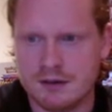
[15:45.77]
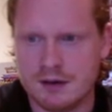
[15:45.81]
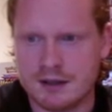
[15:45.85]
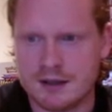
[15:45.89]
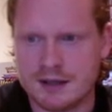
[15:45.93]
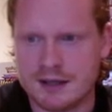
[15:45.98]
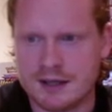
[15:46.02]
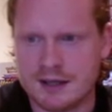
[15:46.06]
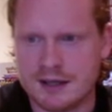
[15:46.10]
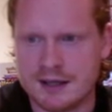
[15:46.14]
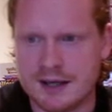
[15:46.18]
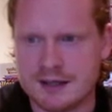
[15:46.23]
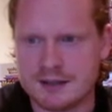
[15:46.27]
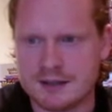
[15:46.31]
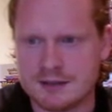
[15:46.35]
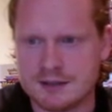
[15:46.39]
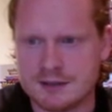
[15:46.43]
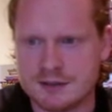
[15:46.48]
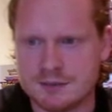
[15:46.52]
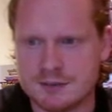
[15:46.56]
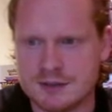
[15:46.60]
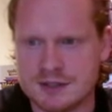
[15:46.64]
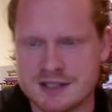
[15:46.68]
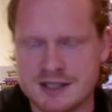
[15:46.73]
and that gets
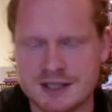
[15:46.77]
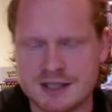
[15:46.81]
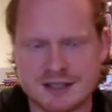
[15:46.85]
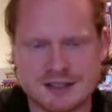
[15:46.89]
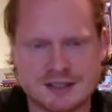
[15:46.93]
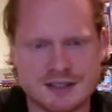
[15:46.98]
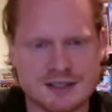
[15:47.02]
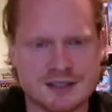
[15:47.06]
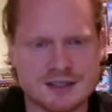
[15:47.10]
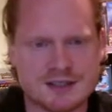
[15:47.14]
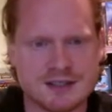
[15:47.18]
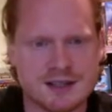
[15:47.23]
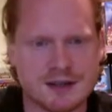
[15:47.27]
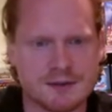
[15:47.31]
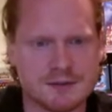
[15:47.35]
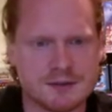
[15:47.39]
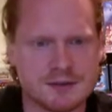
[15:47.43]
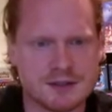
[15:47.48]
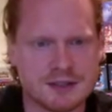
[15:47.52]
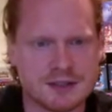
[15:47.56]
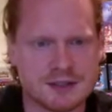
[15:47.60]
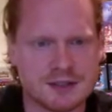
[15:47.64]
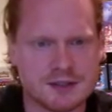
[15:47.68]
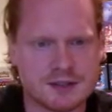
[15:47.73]
us up to
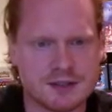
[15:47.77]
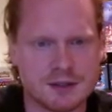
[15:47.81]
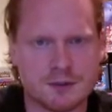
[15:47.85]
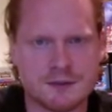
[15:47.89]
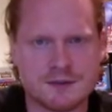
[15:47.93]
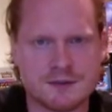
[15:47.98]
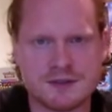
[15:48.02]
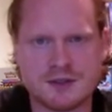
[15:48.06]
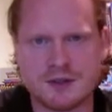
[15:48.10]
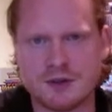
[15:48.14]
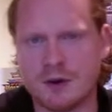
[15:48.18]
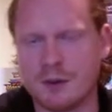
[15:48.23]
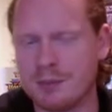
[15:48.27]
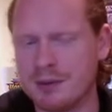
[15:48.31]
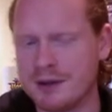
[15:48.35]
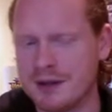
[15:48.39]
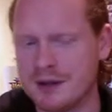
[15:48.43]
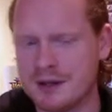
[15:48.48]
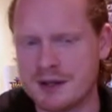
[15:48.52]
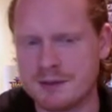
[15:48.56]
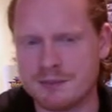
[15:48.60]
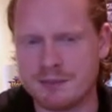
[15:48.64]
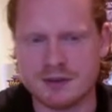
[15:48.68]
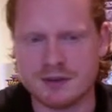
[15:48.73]
1670. So we've still got
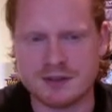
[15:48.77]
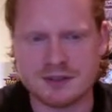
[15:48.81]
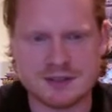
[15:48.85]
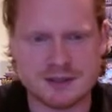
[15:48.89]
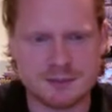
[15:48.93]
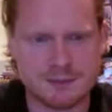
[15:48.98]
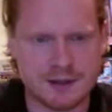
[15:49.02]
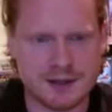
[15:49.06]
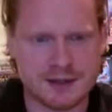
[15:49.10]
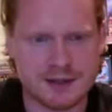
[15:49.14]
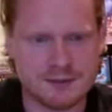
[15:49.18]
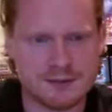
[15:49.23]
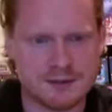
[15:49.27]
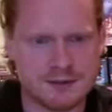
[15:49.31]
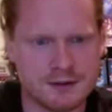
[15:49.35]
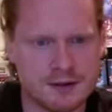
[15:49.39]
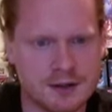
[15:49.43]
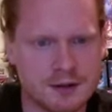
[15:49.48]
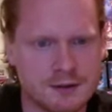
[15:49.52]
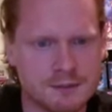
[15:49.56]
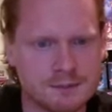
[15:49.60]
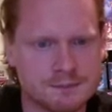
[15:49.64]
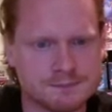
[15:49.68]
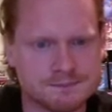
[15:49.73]
plenty of points to play with
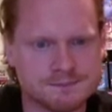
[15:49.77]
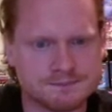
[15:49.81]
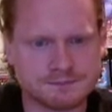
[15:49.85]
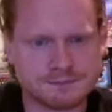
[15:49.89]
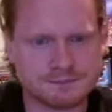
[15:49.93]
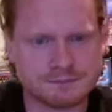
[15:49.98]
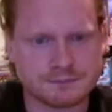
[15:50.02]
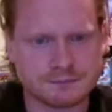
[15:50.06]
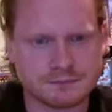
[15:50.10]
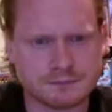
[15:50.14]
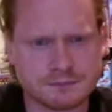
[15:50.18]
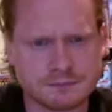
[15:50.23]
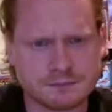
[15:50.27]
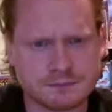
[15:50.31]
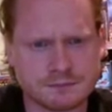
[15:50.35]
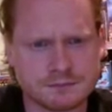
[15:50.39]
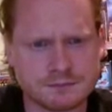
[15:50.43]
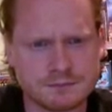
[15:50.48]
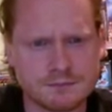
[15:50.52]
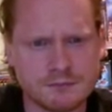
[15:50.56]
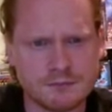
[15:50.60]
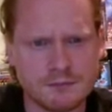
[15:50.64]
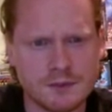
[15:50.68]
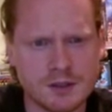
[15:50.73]
here.
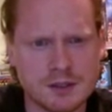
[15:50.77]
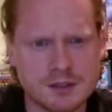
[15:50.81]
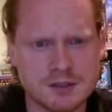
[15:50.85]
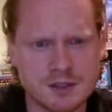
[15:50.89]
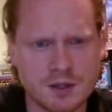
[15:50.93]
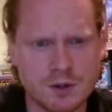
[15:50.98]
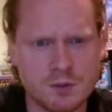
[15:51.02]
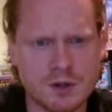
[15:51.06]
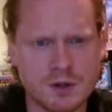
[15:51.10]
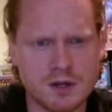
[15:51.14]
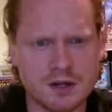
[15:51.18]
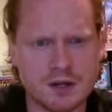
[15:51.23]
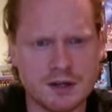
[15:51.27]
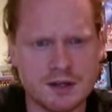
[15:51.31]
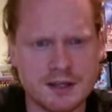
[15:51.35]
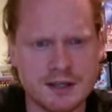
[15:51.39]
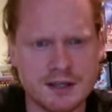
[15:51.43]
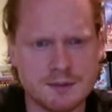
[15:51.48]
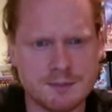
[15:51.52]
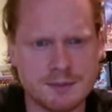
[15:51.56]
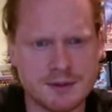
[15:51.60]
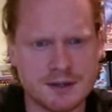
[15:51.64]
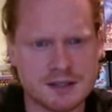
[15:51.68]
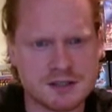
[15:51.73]
So we're going to
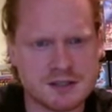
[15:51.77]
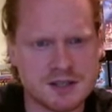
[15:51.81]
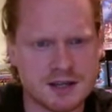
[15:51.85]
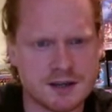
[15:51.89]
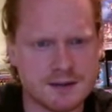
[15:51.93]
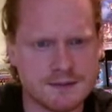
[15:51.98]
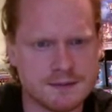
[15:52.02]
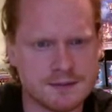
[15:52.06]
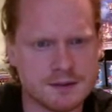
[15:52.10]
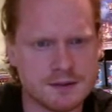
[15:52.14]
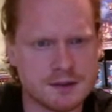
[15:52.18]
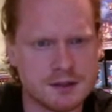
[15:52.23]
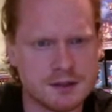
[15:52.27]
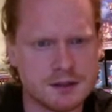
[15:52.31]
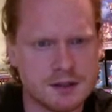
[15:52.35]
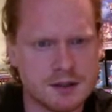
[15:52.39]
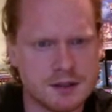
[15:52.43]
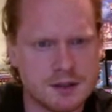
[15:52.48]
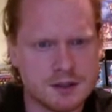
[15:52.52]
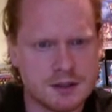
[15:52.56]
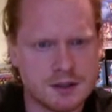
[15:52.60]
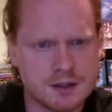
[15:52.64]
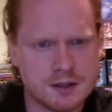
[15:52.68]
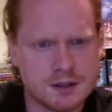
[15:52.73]
need a bit of chaff.
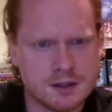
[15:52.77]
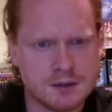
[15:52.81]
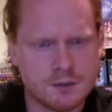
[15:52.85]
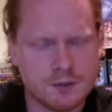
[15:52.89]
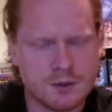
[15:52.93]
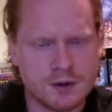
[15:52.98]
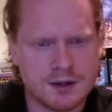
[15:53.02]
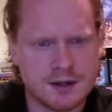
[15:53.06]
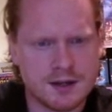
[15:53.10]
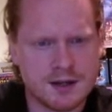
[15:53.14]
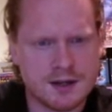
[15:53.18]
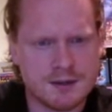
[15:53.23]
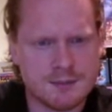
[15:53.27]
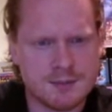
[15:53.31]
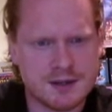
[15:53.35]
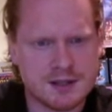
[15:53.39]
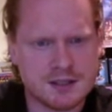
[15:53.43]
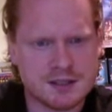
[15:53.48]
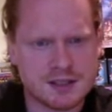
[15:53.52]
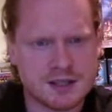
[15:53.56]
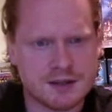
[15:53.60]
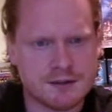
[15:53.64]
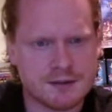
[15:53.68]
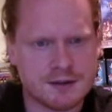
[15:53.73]
We're going to need a bit
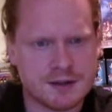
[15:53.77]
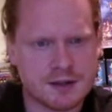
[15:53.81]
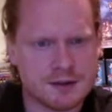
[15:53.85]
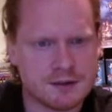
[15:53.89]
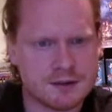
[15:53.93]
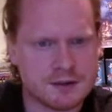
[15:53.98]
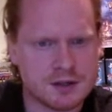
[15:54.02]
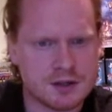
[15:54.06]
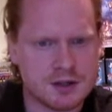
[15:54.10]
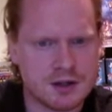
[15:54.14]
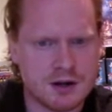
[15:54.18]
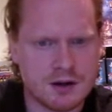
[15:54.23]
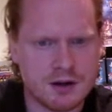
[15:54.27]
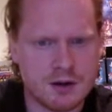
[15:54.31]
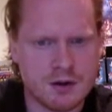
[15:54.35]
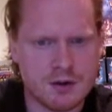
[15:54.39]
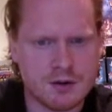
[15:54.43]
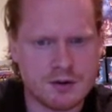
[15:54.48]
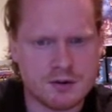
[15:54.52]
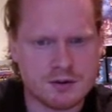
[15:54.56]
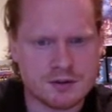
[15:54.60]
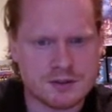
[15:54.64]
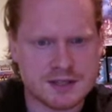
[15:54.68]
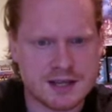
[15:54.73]
of chaff here, and
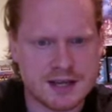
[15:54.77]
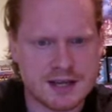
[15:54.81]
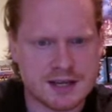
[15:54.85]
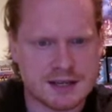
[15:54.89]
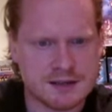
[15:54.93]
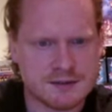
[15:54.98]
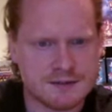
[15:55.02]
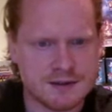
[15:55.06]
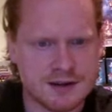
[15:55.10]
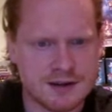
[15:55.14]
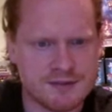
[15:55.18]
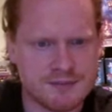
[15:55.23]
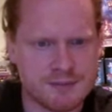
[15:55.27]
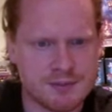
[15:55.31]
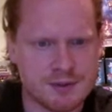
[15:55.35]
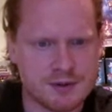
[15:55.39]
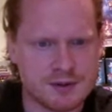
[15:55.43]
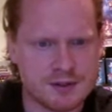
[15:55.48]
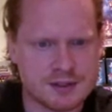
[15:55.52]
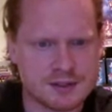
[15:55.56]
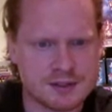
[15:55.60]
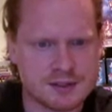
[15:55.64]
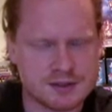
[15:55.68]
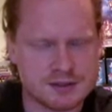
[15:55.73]
gargoyles at 85
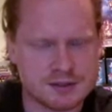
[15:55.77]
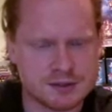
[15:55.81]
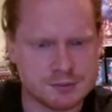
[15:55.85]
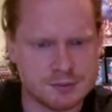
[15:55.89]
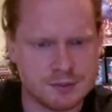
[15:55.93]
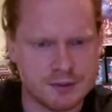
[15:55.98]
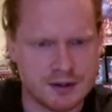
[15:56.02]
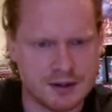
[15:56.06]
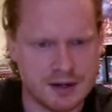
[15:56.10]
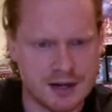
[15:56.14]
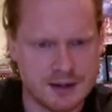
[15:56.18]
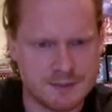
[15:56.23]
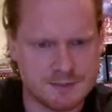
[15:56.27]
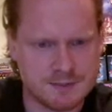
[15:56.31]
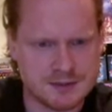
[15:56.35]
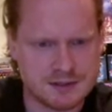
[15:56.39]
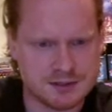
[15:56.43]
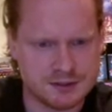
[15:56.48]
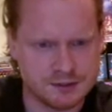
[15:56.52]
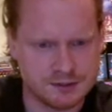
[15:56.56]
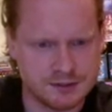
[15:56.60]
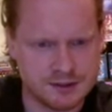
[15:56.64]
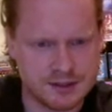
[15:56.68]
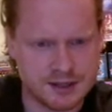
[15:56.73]
points or some
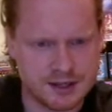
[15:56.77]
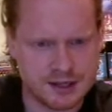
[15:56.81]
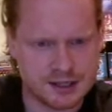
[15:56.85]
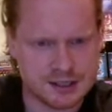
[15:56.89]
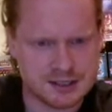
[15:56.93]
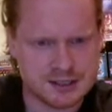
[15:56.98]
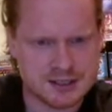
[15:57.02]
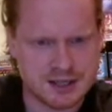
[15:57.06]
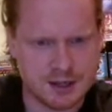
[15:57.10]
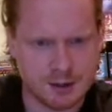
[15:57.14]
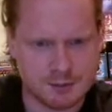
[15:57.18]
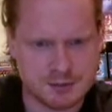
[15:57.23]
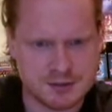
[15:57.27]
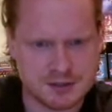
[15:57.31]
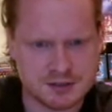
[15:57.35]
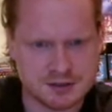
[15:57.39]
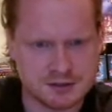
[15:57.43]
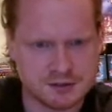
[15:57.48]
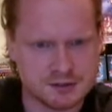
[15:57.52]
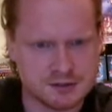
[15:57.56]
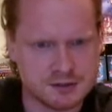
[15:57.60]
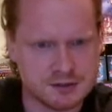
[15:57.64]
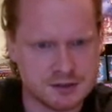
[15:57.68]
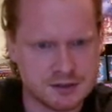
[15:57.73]
absolutely
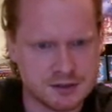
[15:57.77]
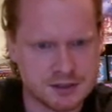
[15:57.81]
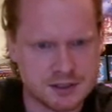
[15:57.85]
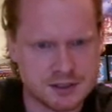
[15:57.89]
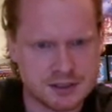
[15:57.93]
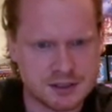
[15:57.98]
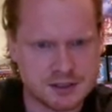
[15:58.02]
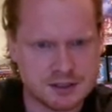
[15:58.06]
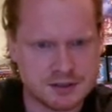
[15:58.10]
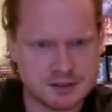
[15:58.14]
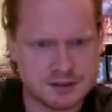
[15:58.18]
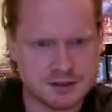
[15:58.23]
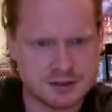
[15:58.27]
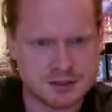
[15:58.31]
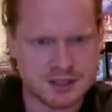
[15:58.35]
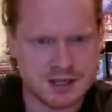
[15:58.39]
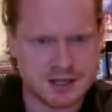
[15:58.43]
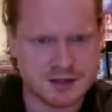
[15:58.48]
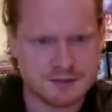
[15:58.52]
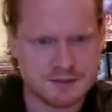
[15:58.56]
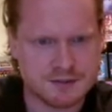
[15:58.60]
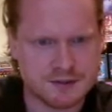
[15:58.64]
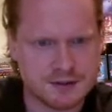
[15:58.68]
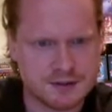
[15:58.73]
exceptional
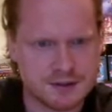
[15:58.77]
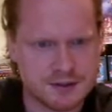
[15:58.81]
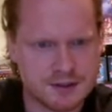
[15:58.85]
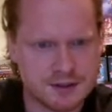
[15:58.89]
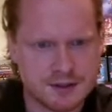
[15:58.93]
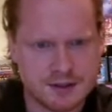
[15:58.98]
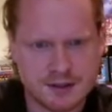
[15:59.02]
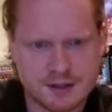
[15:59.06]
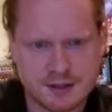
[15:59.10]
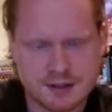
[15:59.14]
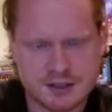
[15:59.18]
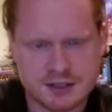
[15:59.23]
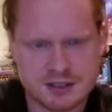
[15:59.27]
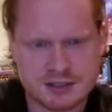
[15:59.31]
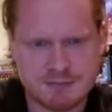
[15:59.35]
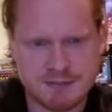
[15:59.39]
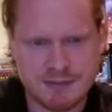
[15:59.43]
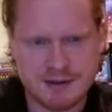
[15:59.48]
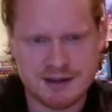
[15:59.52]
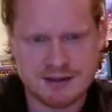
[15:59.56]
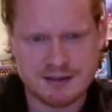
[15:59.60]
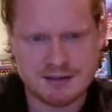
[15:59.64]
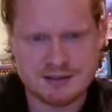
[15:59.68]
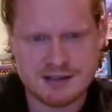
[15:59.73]
chaff.
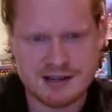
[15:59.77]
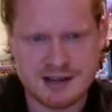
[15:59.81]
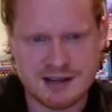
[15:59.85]
Speed